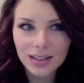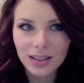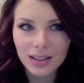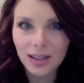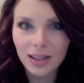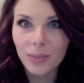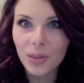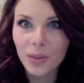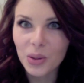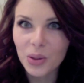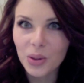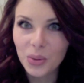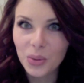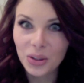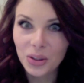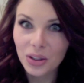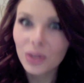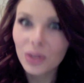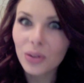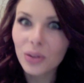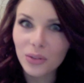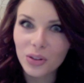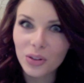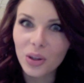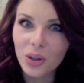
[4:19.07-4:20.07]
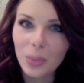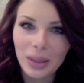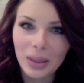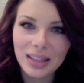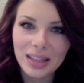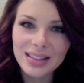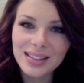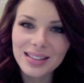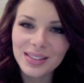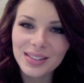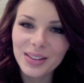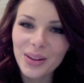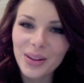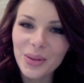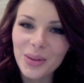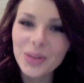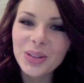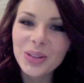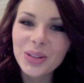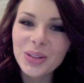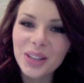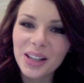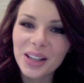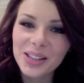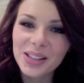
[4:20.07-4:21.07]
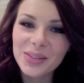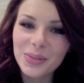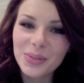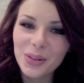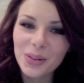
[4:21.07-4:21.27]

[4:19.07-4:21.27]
There were a lot of comments. You guys